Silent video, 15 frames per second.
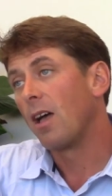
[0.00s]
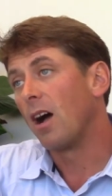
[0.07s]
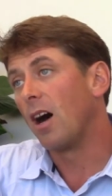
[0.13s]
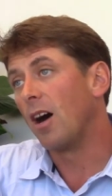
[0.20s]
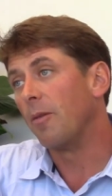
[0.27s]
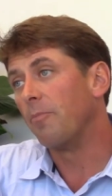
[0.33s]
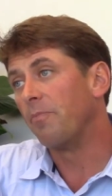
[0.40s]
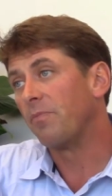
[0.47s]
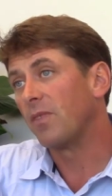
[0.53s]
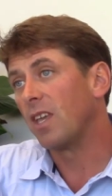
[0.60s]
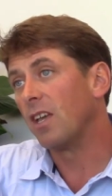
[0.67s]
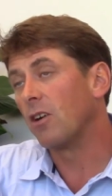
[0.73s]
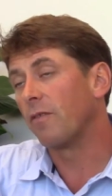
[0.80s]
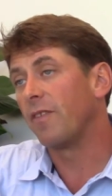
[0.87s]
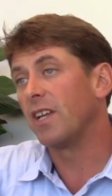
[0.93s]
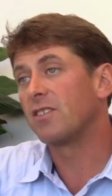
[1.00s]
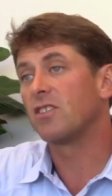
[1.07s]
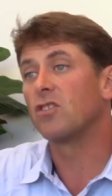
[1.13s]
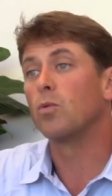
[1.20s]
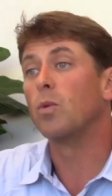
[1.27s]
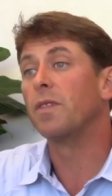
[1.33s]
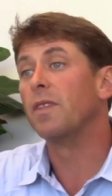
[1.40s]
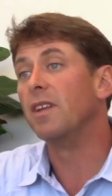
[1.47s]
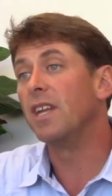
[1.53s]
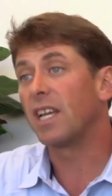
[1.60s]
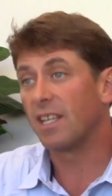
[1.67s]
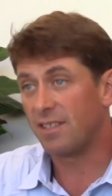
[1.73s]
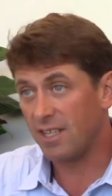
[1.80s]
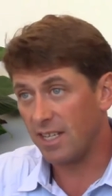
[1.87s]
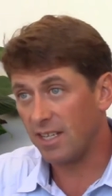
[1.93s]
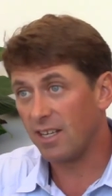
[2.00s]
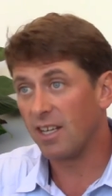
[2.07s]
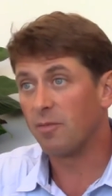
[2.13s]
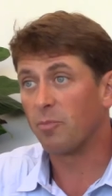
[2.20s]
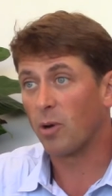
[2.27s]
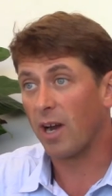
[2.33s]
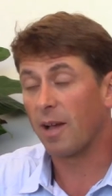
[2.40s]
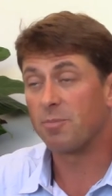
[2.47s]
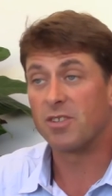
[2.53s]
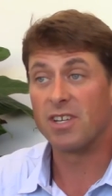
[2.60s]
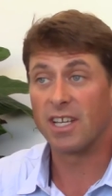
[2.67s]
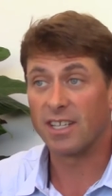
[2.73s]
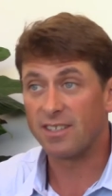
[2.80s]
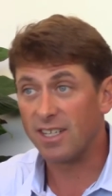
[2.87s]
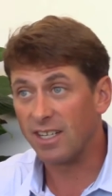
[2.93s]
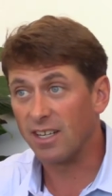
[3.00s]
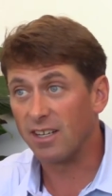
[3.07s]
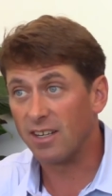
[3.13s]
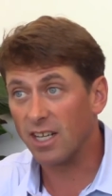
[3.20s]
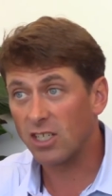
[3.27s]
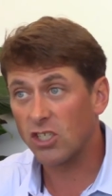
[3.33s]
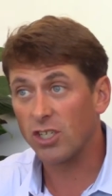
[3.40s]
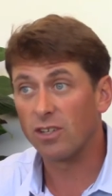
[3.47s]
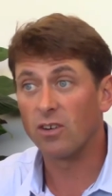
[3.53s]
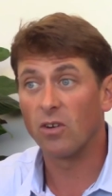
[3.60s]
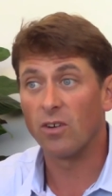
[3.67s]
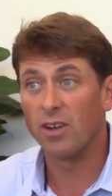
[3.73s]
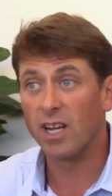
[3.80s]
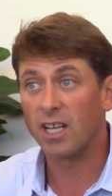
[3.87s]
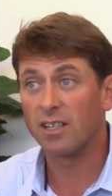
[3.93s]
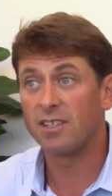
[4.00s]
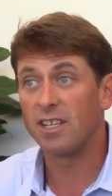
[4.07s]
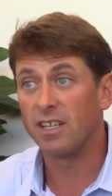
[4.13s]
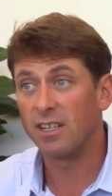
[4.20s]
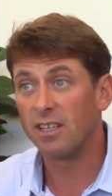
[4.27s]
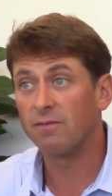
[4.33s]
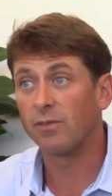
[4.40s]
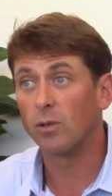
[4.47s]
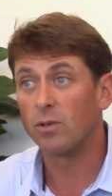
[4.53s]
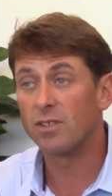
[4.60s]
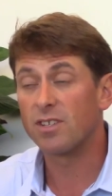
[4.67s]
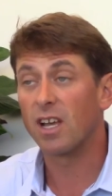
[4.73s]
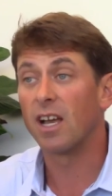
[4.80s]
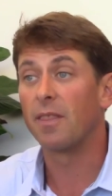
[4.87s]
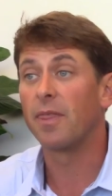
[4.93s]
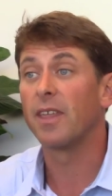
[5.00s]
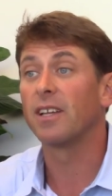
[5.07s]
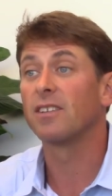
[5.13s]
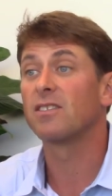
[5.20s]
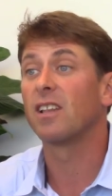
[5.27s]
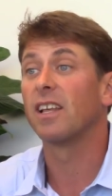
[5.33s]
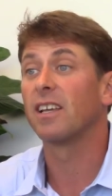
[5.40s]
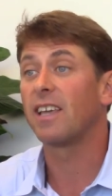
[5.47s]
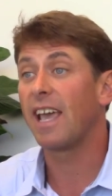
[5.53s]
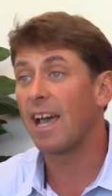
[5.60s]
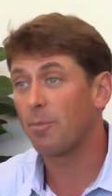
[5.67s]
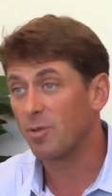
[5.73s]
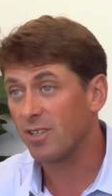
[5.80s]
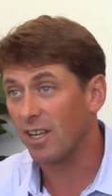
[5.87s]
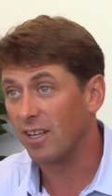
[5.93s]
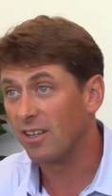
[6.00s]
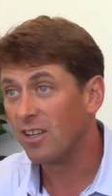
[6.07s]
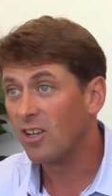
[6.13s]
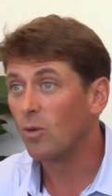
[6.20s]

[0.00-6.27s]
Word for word: interfaces with nicotine and perhaps nicotine addiction or nicotine influence on things like appetite.